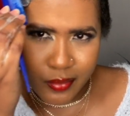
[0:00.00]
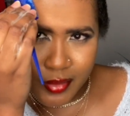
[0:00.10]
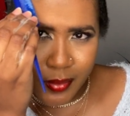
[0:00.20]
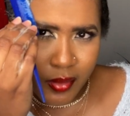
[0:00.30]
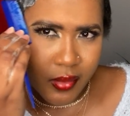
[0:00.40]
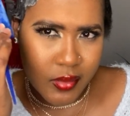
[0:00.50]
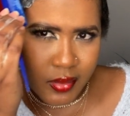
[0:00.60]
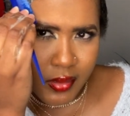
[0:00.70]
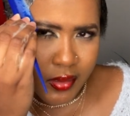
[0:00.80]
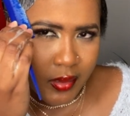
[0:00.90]
to be
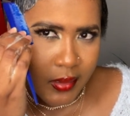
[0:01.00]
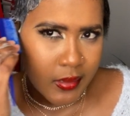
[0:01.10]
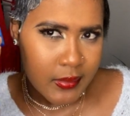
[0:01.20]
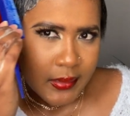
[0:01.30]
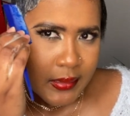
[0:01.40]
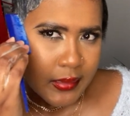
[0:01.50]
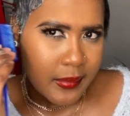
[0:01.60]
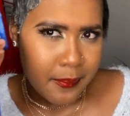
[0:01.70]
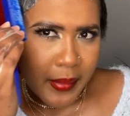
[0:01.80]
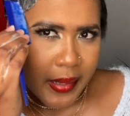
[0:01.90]
honest.
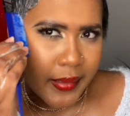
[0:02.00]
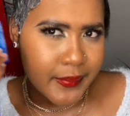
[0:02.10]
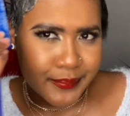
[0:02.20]
But